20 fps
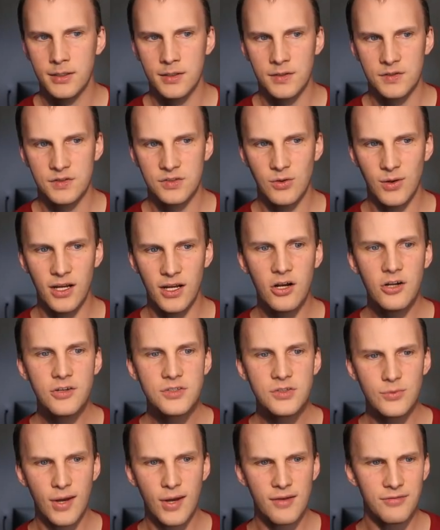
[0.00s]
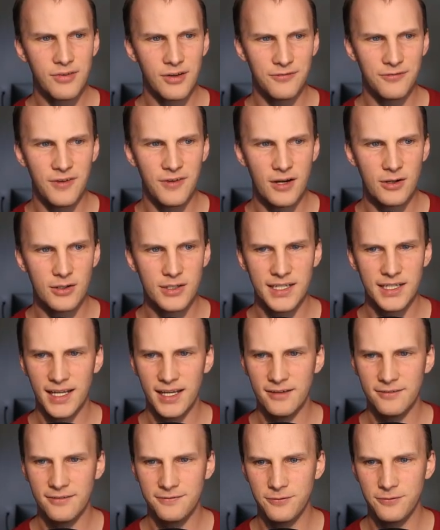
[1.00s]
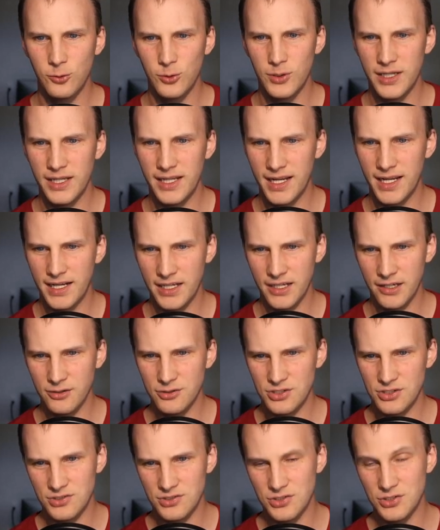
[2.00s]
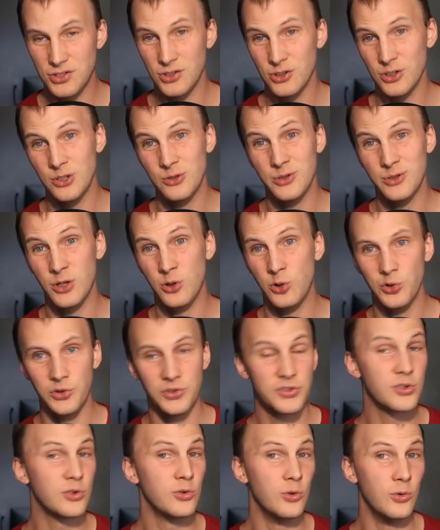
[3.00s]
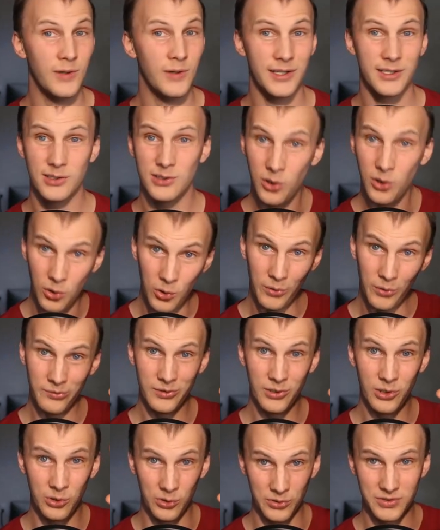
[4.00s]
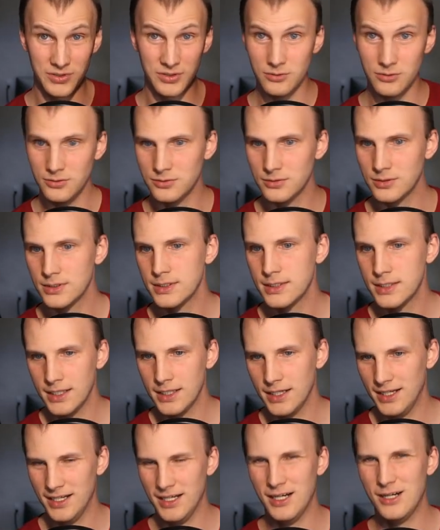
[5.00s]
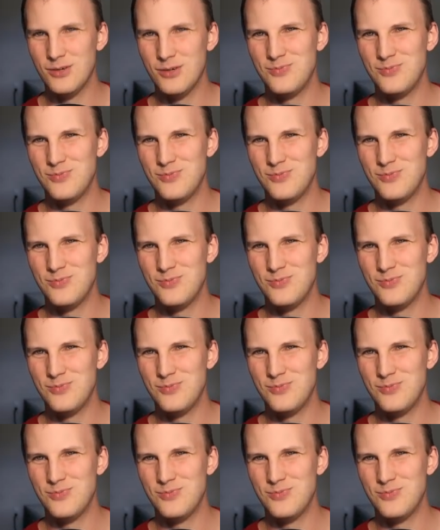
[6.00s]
So I also have a Falcon F48 here just to show you an old school one. Old, old school. Uh,